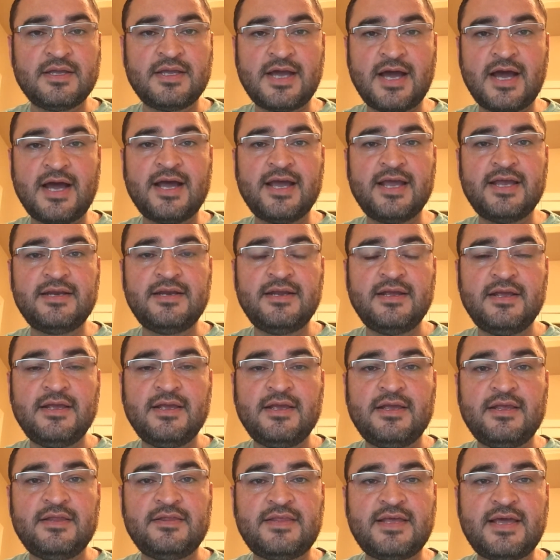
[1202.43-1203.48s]
guide
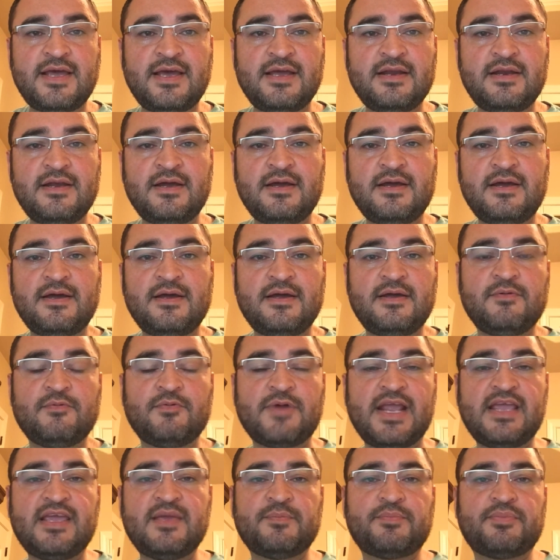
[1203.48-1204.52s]
that
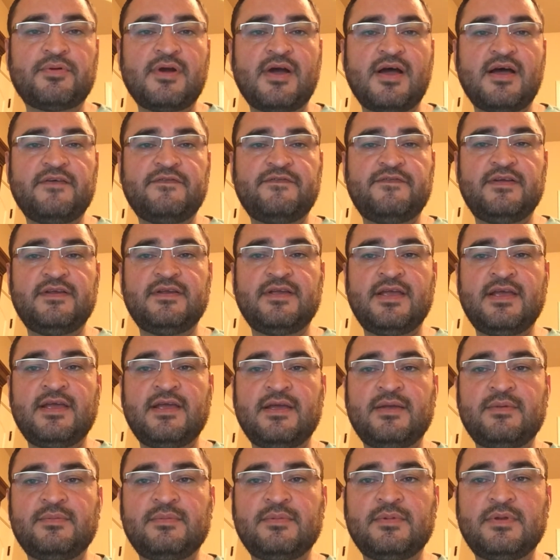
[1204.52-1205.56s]
Rake and Profit,
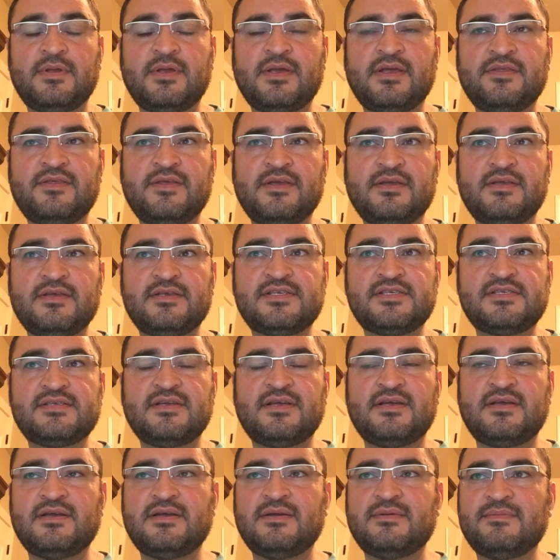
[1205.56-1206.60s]
and I think it's